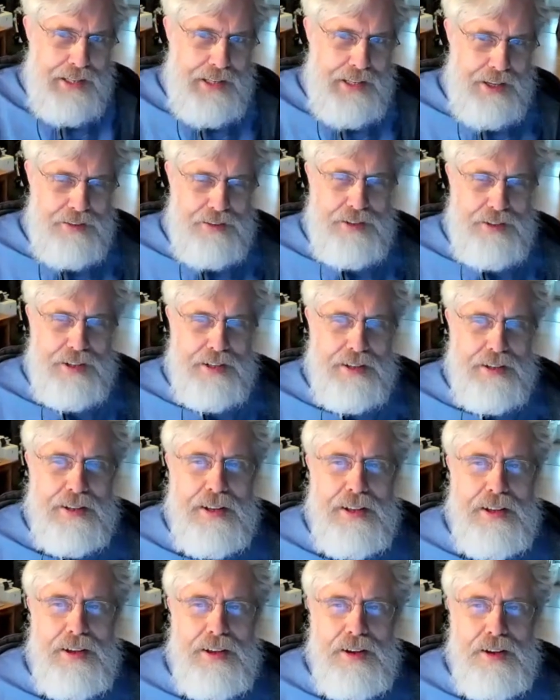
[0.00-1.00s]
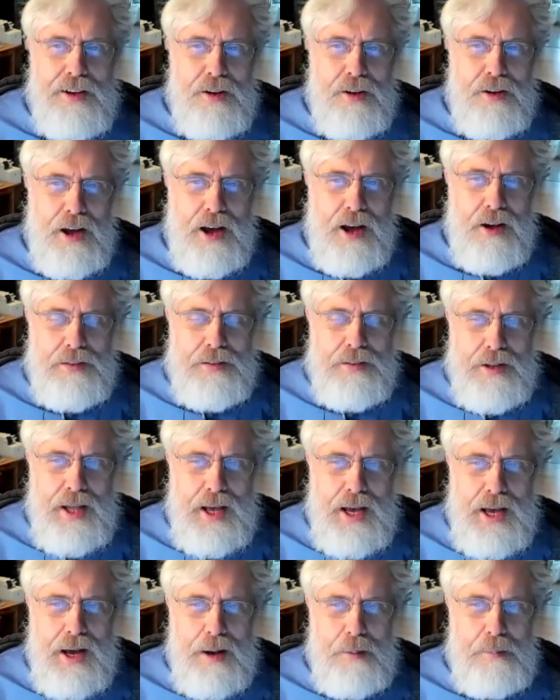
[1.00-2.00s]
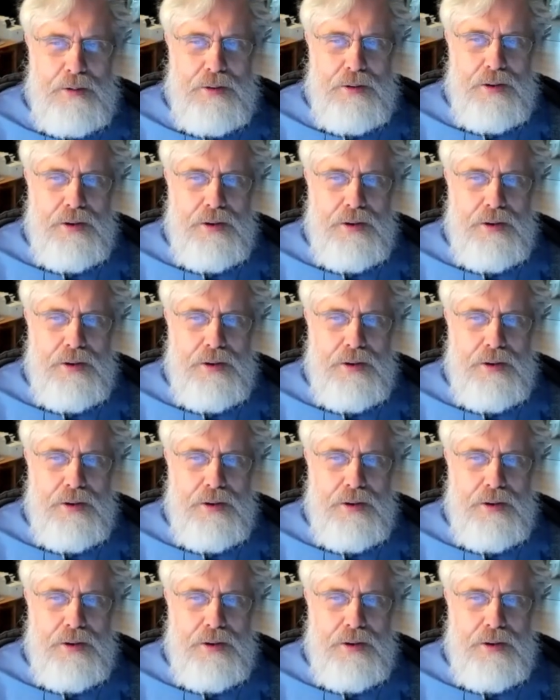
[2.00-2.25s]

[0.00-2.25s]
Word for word: testing out the labs.